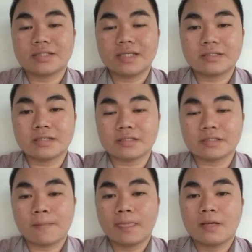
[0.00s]

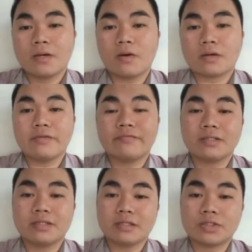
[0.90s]
sentence, or
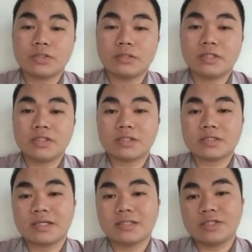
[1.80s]
even the
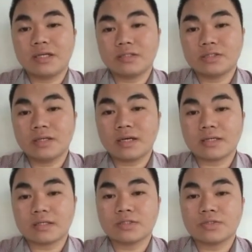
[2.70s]
teachers can challenge
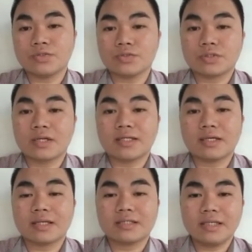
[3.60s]
learners to use
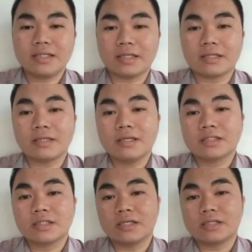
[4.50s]
critical thinking
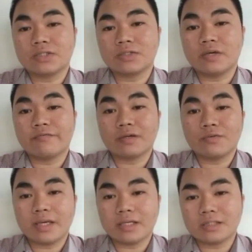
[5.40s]
skills to
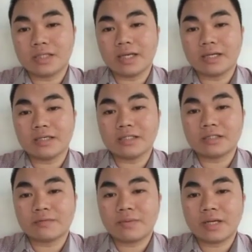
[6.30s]
evaluate and
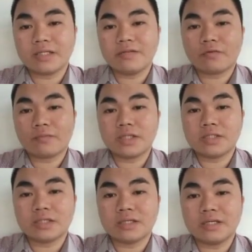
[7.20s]
interpret
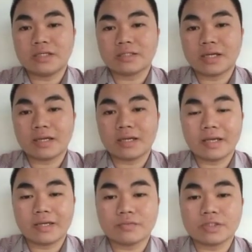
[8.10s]
information in the target
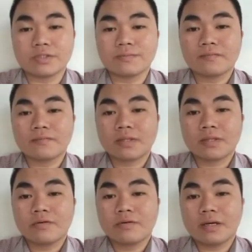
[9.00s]
language.
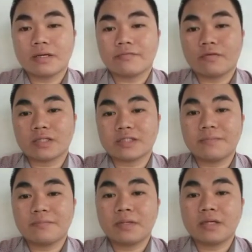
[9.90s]
For
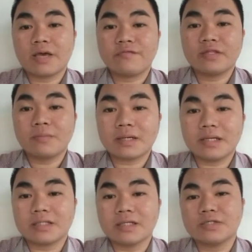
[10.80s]
example, have them
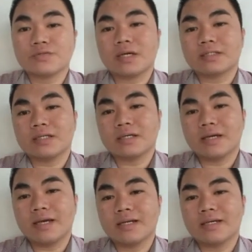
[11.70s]
read a news
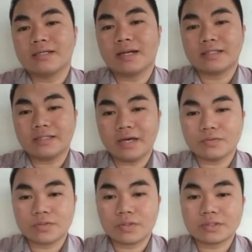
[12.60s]
article and analyze the
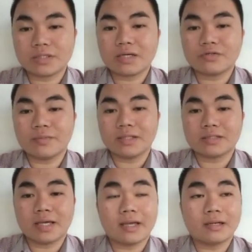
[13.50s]
author's
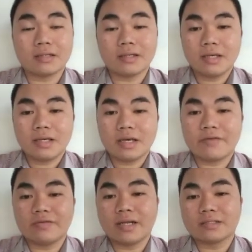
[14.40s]
arguments and
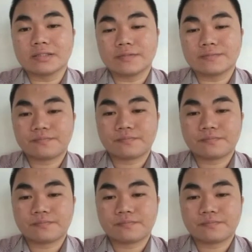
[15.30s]
evidence.